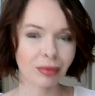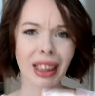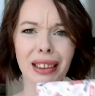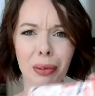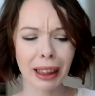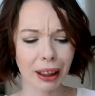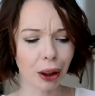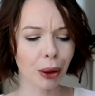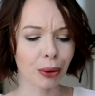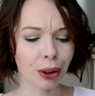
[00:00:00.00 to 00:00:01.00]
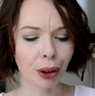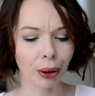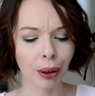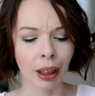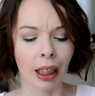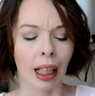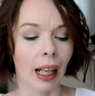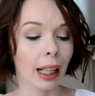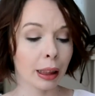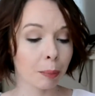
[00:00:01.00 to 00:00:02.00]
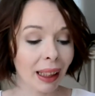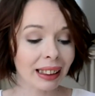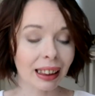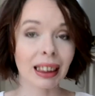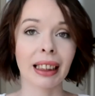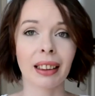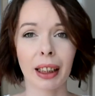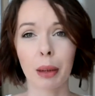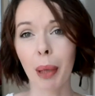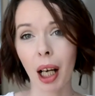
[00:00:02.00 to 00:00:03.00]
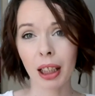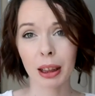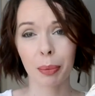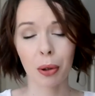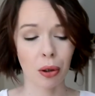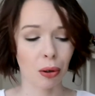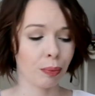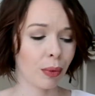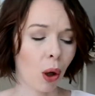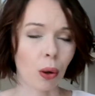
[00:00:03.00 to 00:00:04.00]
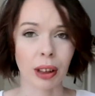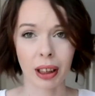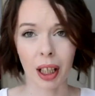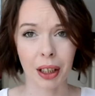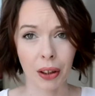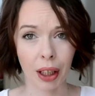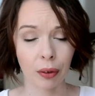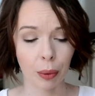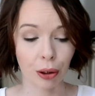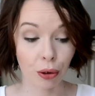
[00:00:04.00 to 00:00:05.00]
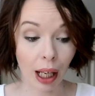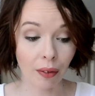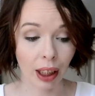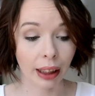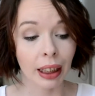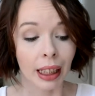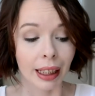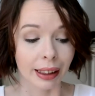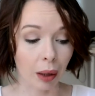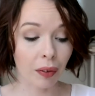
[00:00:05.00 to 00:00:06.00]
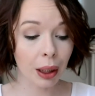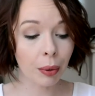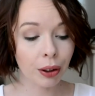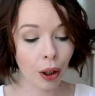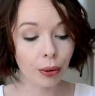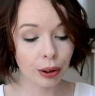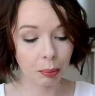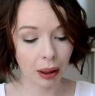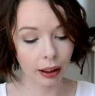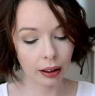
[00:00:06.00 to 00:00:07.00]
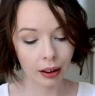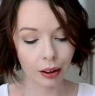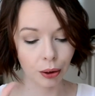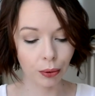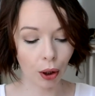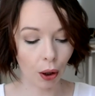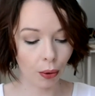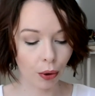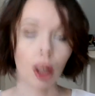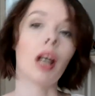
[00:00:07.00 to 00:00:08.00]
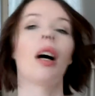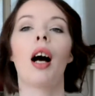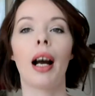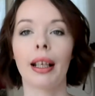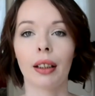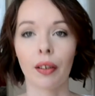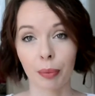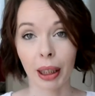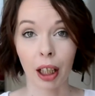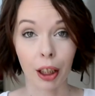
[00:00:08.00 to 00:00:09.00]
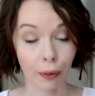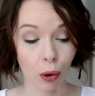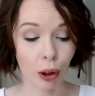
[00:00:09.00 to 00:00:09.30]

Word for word: it's really cute too. It's basically like a passport holder kind of thing for when you're travelling. Now, if anyone knows me, you know that I love my kind of